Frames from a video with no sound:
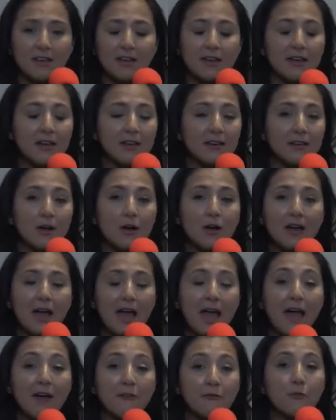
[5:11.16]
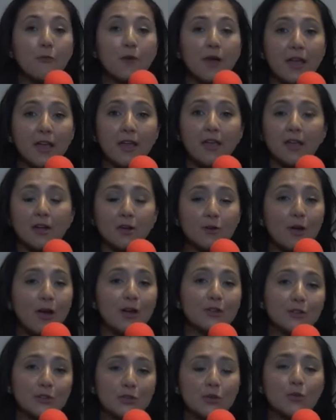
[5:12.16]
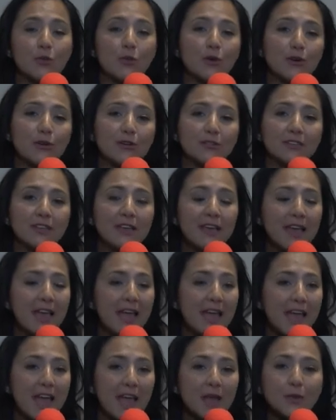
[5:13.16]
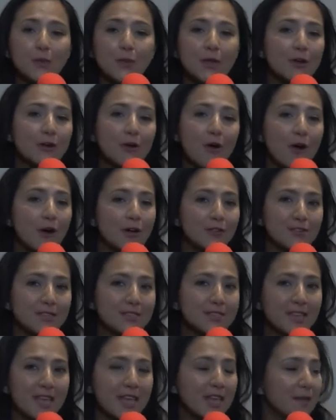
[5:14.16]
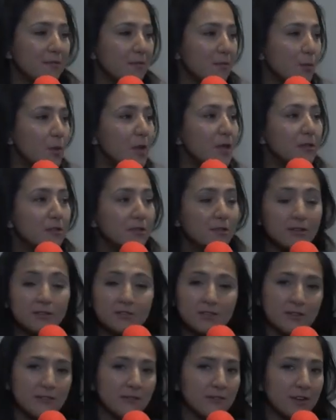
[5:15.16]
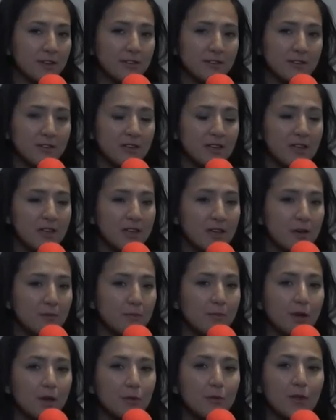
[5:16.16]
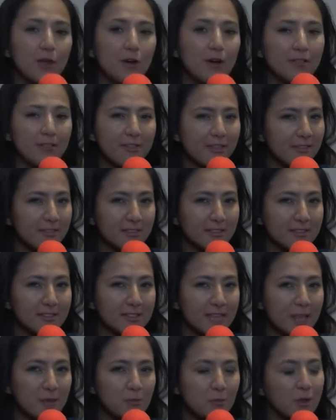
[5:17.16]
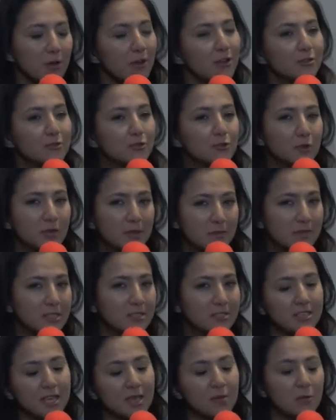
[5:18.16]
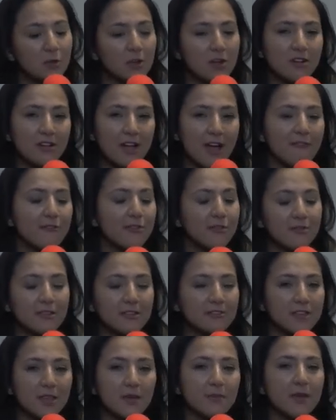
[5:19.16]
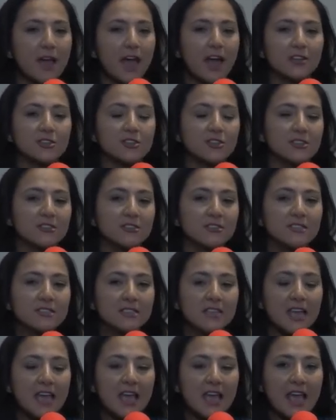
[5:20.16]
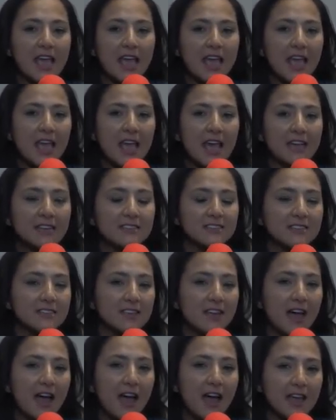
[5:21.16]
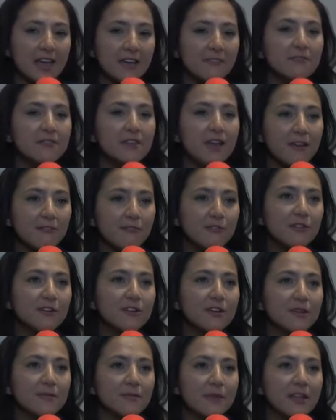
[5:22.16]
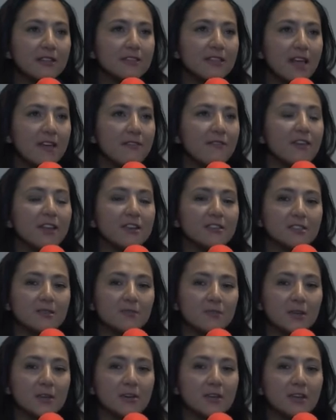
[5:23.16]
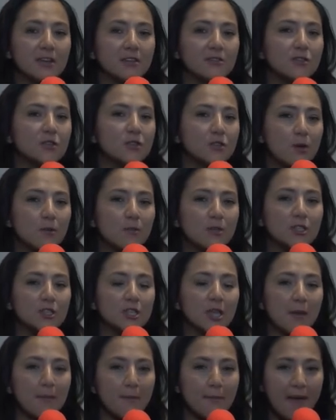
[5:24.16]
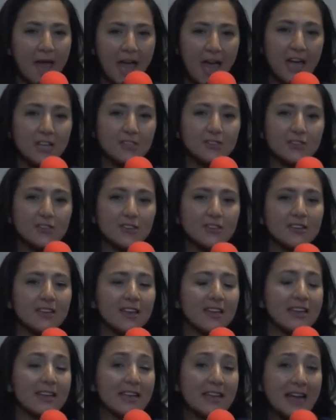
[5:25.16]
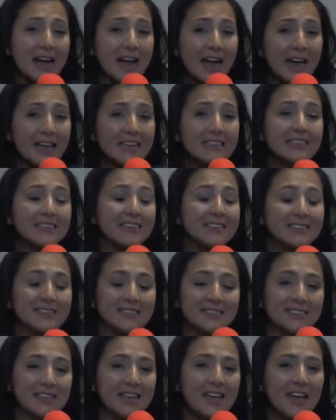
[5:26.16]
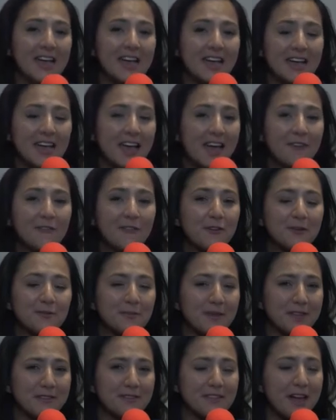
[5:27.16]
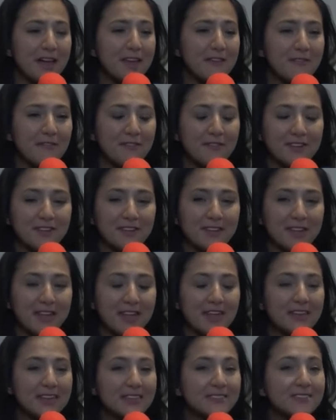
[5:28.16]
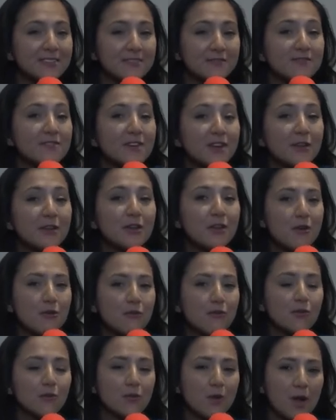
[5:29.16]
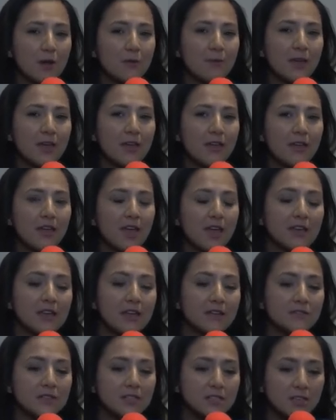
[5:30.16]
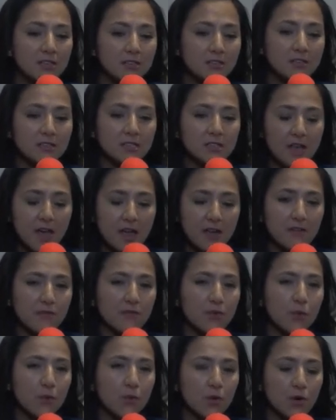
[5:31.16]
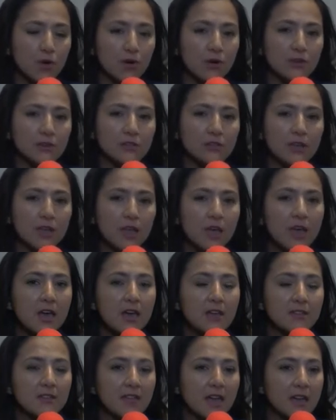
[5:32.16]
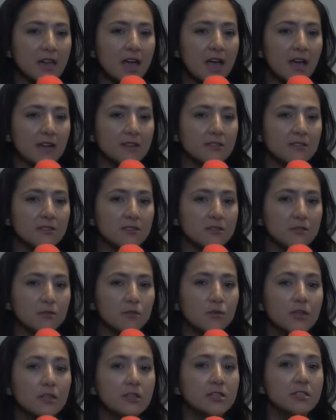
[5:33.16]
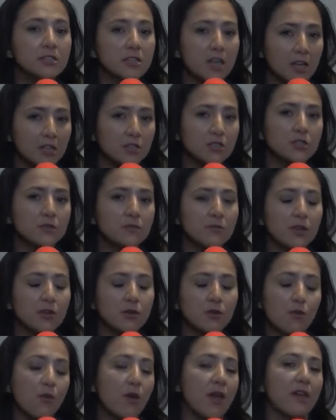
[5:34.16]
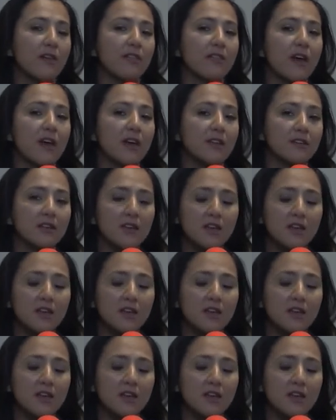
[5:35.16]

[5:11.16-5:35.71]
halfway across the world, and we are all the same. We look different, but we all think the same. We all dream the same. We all have the same passions. And I have never in my life experienced so much compassion and kindness ever in my life. And it's very overwhelming. And I've seen a side of the world that has really touched me in a way that